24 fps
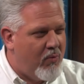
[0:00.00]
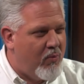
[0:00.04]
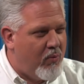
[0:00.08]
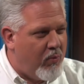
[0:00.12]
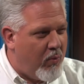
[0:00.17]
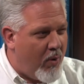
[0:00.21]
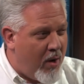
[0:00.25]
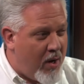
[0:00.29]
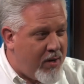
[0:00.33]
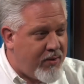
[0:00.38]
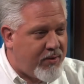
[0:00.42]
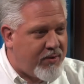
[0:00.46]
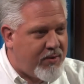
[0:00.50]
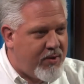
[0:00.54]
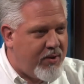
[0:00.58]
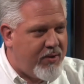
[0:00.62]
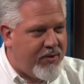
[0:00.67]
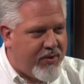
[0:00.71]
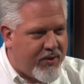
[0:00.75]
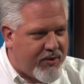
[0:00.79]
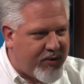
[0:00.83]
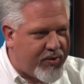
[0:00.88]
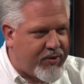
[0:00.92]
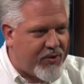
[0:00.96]
who
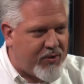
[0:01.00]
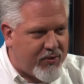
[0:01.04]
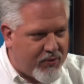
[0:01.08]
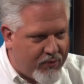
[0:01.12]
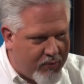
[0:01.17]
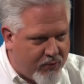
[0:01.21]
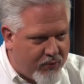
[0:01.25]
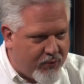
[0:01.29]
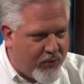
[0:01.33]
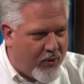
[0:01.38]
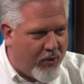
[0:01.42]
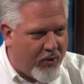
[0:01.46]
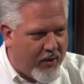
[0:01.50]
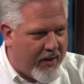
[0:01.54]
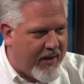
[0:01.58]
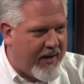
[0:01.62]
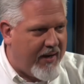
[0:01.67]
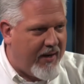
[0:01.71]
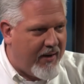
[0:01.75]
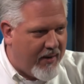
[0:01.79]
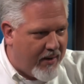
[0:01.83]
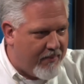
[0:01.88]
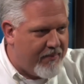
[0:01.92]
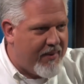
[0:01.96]
want to
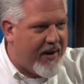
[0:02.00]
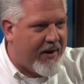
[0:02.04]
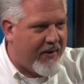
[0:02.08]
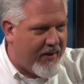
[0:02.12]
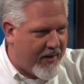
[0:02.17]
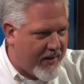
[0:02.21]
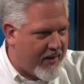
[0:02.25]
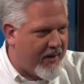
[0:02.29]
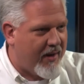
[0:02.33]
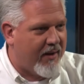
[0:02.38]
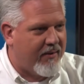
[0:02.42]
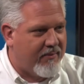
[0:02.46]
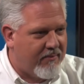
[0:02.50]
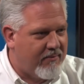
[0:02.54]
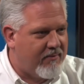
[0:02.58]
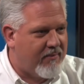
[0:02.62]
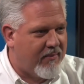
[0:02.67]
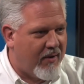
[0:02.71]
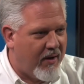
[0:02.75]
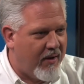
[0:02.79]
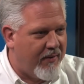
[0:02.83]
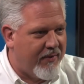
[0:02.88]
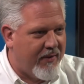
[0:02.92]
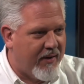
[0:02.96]
destroy America
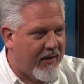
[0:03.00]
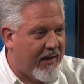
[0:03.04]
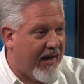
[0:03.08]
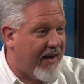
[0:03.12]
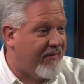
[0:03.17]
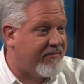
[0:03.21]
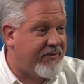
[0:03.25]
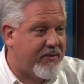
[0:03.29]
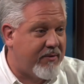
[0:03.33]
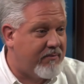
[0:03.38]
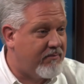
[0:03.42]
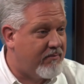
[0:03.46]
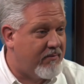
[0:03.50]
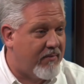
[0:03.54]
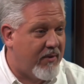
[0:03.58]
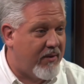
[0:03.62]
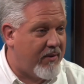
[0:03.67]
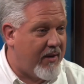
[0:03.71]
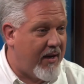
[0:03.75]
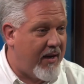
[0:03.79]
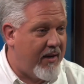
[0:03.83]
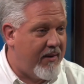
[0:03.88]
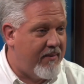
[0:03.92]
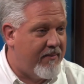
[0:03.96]
on the left,
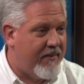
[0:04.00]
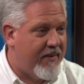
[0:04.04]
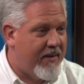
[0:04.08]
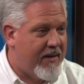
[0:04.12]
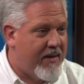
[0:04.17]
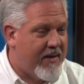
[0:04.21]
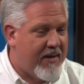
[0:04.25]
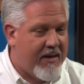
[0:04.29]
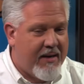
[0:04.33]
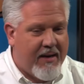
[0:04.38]
okay?